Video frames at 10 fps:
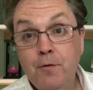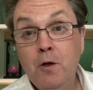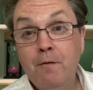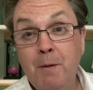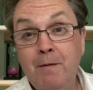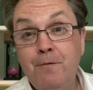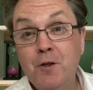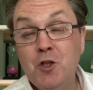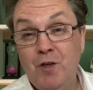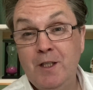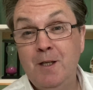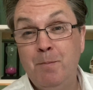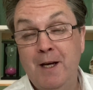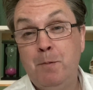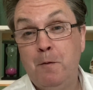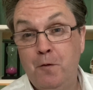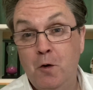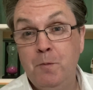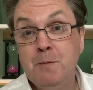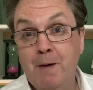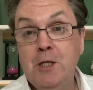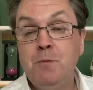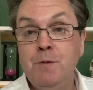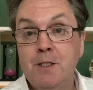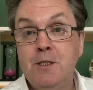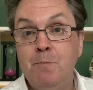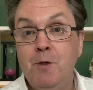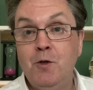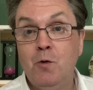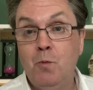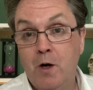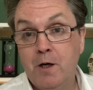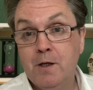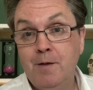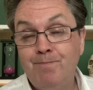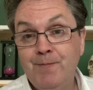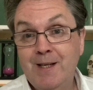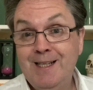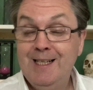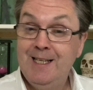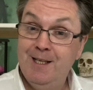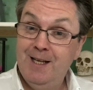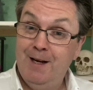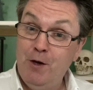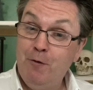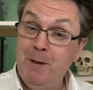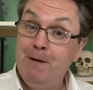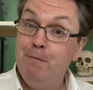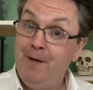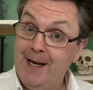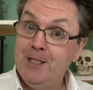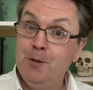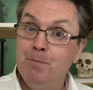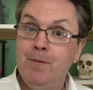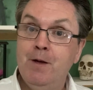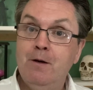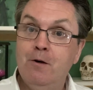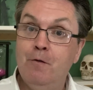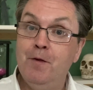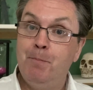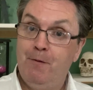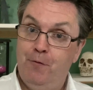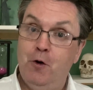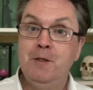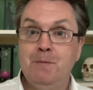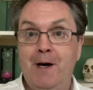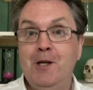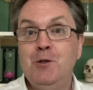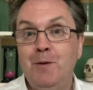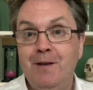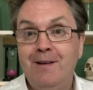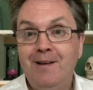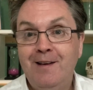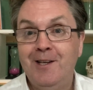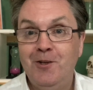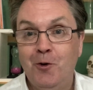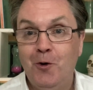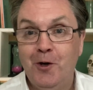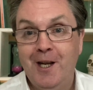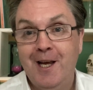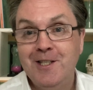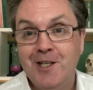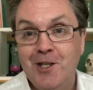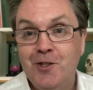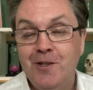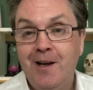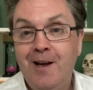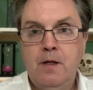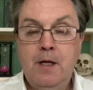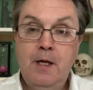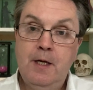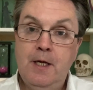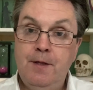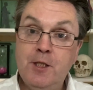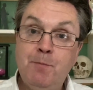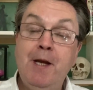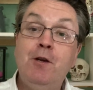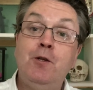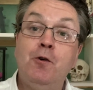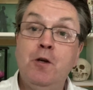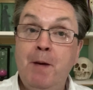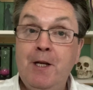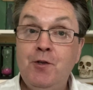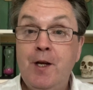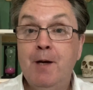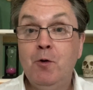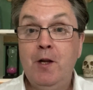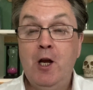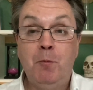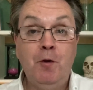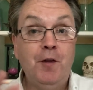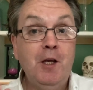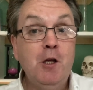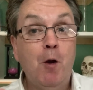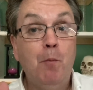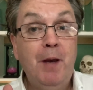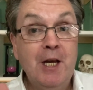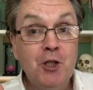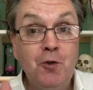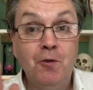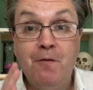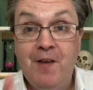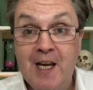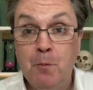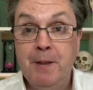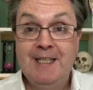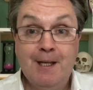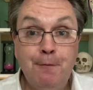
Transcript: Have you ever been frustrated by the performance management system at your work? Have you ever been a victim of the performance management in your organisation? In this micro documentary, I'm going to help you think about personal development